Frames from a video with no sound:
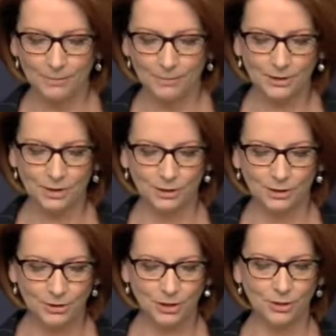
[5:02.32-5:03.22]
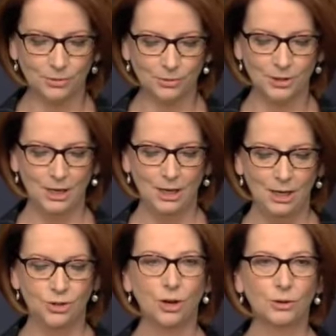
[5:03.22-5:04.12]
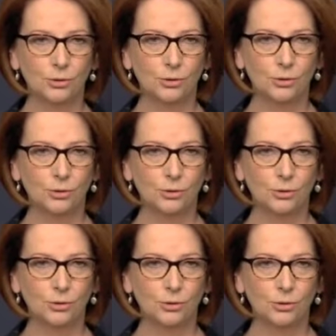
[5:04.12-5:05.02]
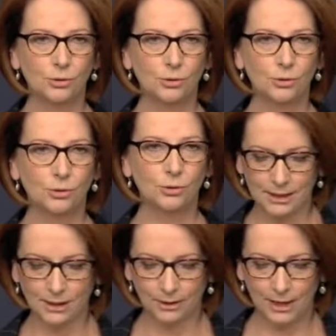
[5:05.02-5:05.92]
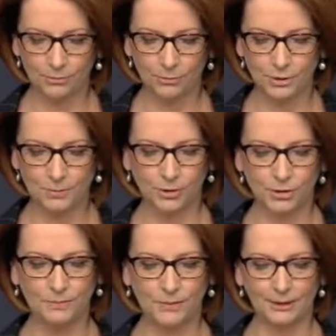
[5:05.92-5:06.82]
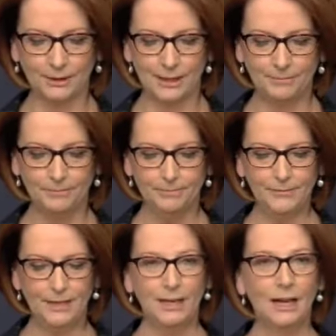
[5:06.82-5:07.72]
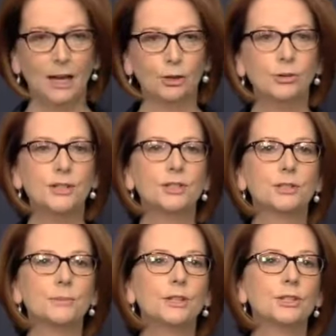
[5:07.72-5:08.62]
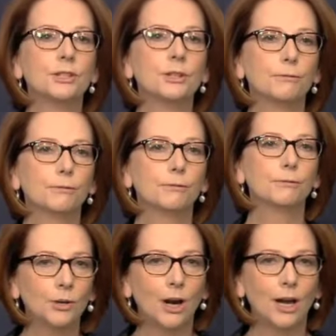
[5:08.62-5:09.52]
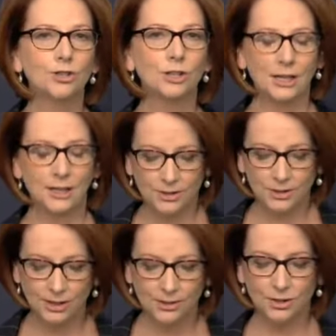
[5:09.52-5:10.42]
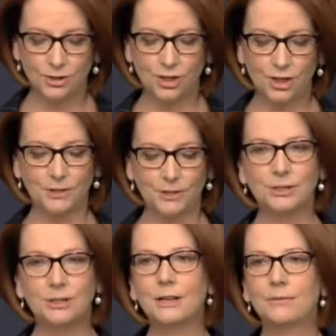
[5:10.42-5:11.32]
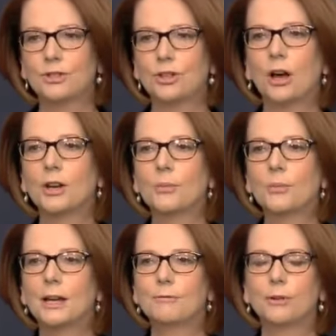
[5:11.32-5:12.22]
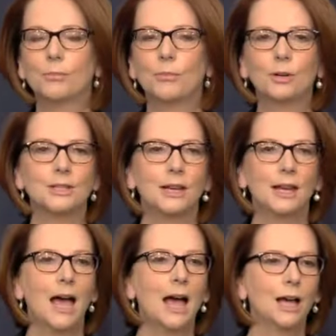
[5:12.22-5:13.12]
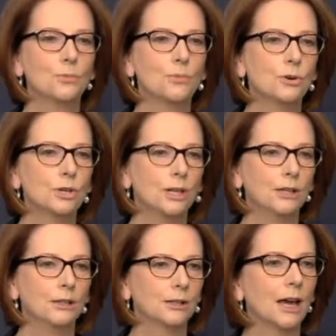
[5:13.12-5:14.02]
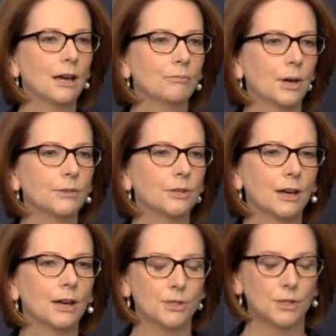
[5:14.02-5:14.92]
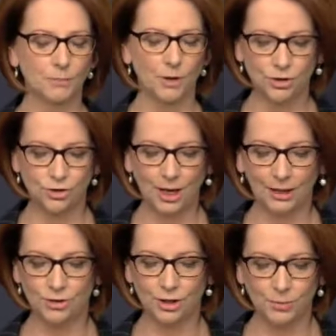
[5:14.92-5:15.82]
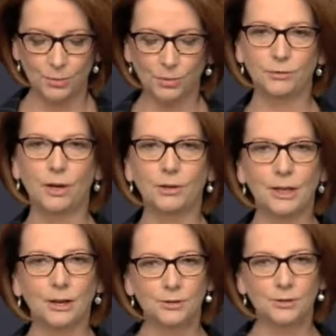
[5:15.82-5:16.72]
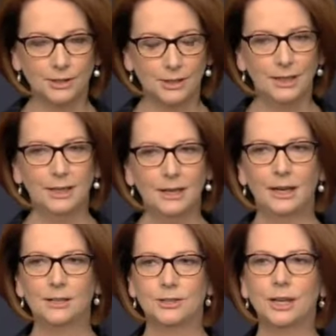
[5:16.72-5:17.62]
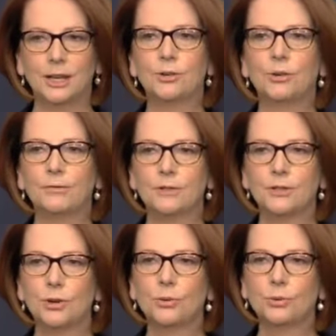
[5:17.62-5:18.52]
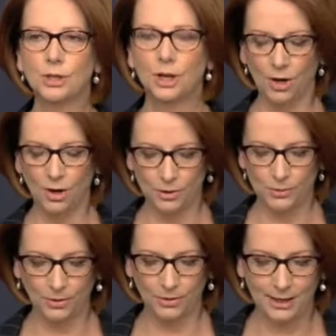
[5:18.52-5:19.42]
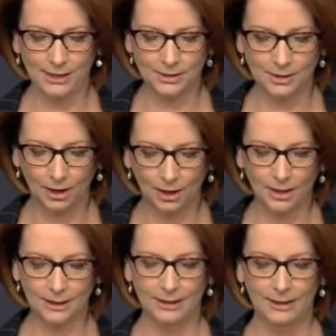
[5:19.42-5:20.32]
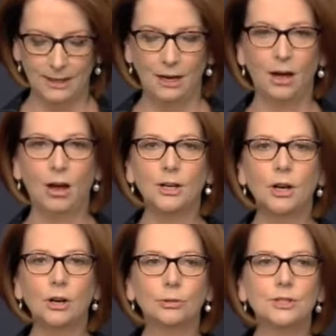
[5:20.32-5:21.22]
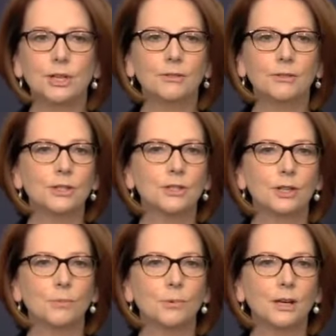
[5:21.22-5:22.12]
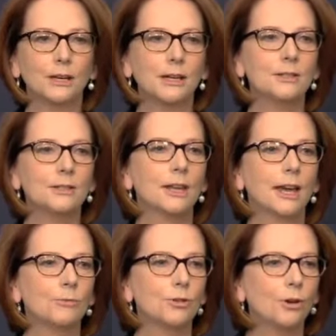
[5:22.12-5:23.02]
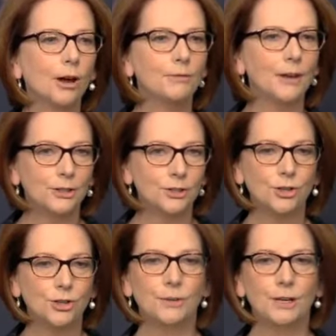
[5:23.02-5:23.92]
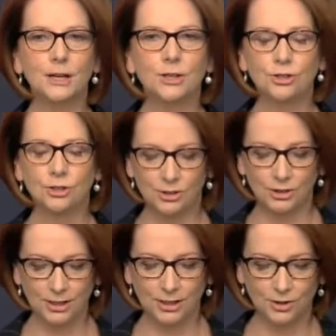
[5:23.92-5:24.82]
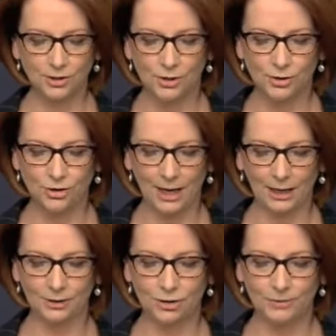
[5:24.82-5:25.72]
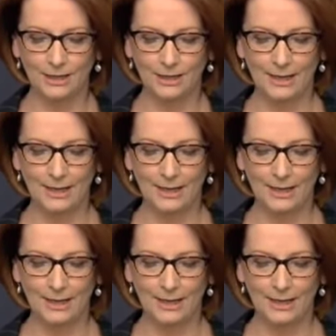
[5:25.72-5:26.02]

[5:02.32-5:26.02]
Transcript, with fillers: the best of skills. So, Chris Bowen will take that responsibility. Uh, Chris, as Minister for Immigration and Citizenship, has never shied away from what is hard work in the gov- one of the government's most challenging portfolios, and uh, Senator Evans also knows what that is like. Uh, I know Chris Evans is going to bring his same drive and determination to this new challenge.